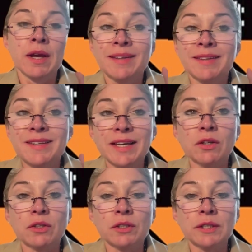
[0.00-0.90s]
The
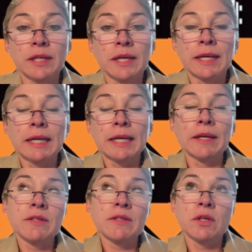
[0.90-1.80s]
second
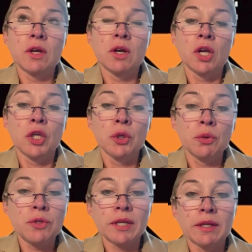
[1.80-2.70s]
is
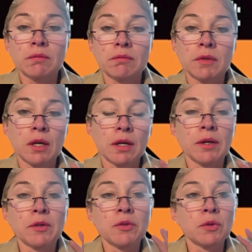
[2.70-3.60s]
using
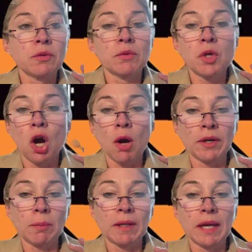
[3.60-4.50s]
common
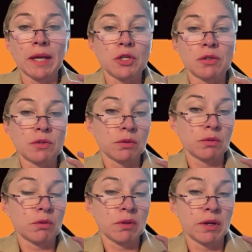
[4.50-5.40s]
applications.
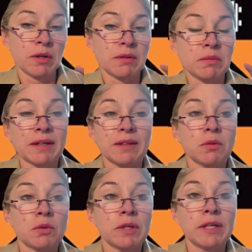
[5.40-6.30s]
Like
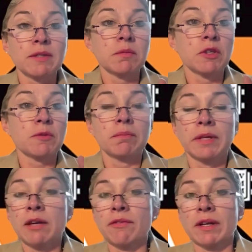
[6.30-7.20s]
let's
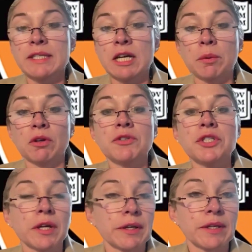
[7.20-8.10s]
give an example of
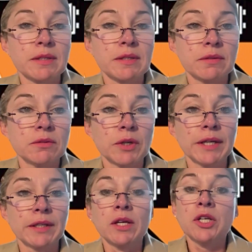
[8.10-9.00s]
GIS,
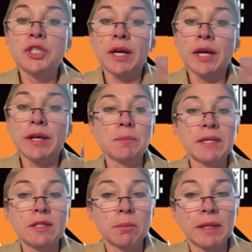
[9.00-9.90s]
right?
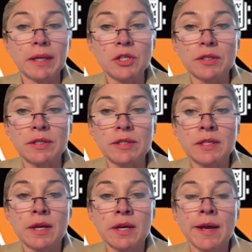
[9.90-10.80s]
GIS-based applications.
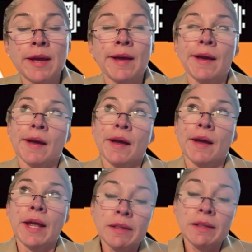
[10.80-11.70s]

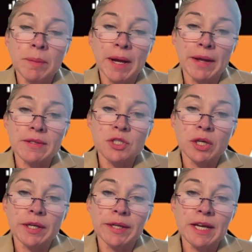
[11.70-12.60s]
In the past,
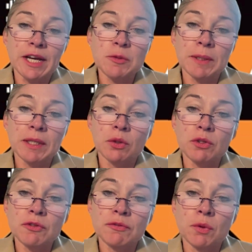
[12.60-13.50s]
GIS has been
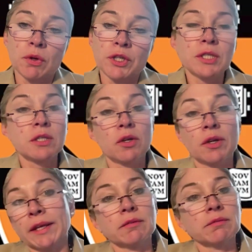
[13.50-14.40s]
used for just
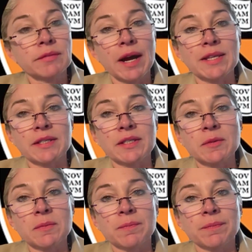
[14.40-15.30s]
locating assets,
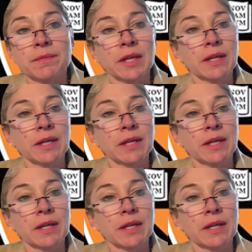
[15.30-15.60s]
like